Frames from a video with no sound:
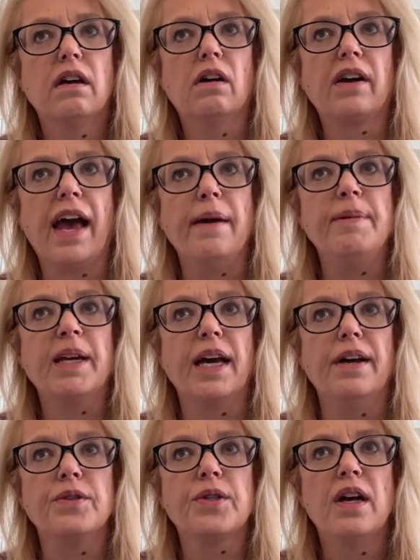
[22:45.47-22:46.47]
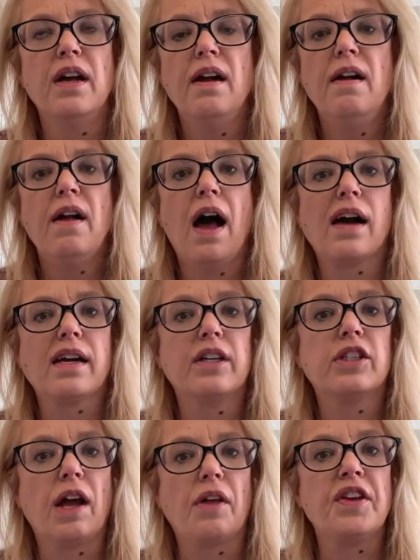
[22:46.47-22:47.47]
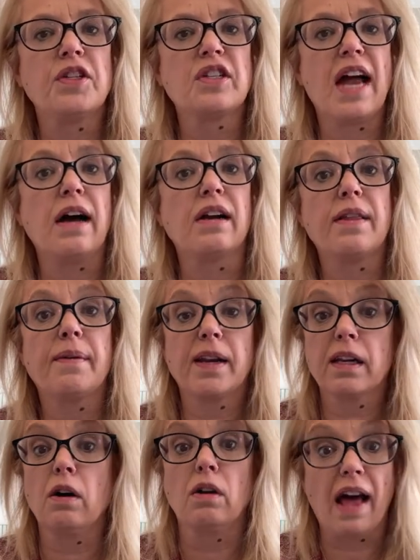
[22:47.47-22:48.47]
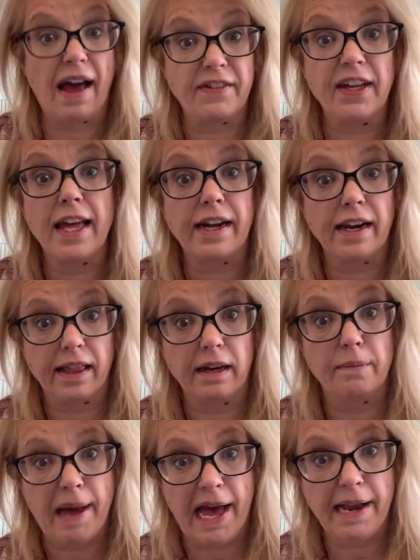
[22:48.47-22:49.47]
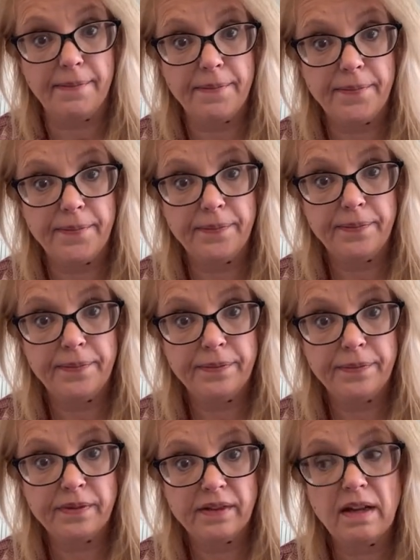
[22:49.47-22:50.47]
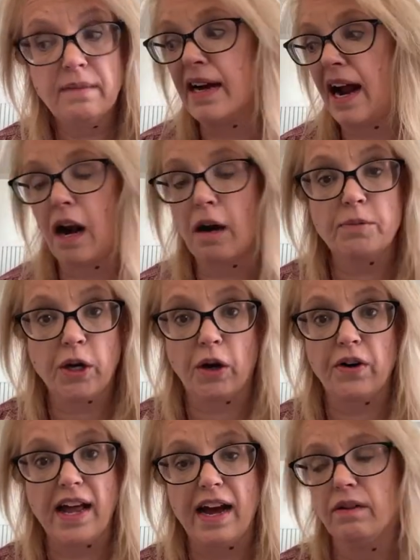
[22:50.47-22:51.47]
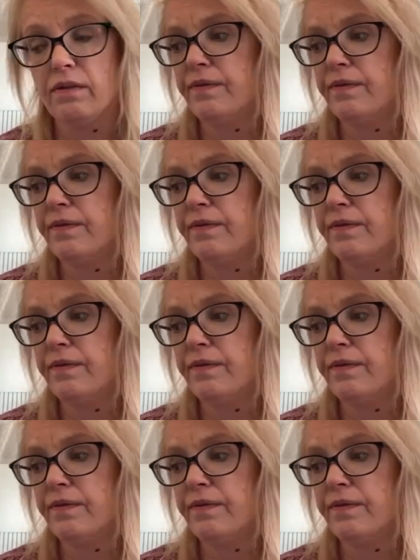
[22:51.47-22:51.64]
Okay? Because I'm going to shut this down and I'm going to go live again in a little bit. My arms hurt now.